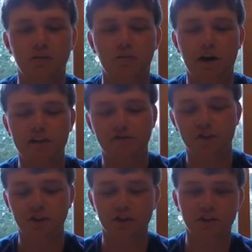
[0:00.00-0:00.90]
bass
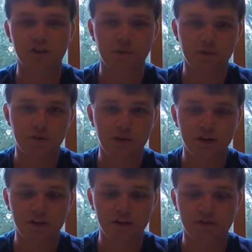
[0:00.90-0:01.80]
fishing summer
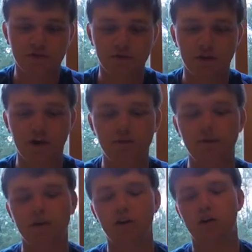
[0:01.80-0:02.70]
baits. Okay,
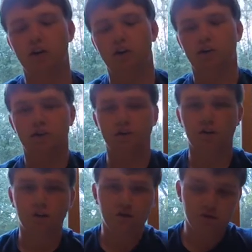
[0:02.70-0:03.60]

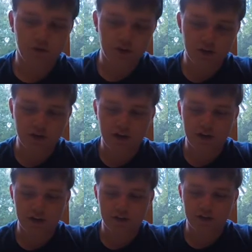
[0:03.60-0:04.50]
so we'll get right
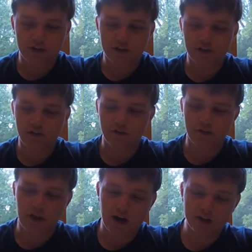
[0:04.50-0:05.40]
into this.
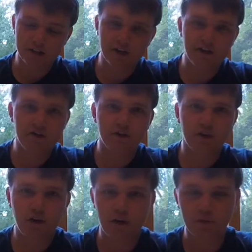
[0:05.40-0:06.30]
I'd say
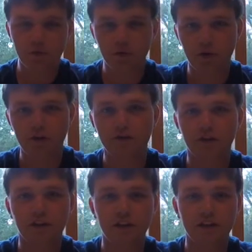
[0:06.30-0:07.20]
number one for the
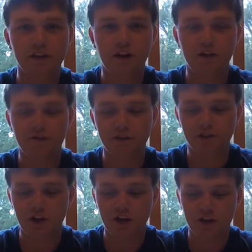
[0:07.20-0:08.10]
lakes I fish
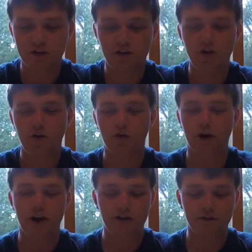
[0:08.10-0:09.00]
at would
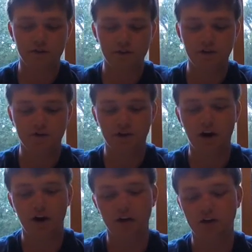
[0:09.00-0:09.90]
have to be a
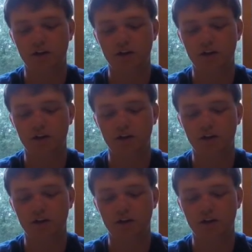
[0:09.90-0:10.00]
frog.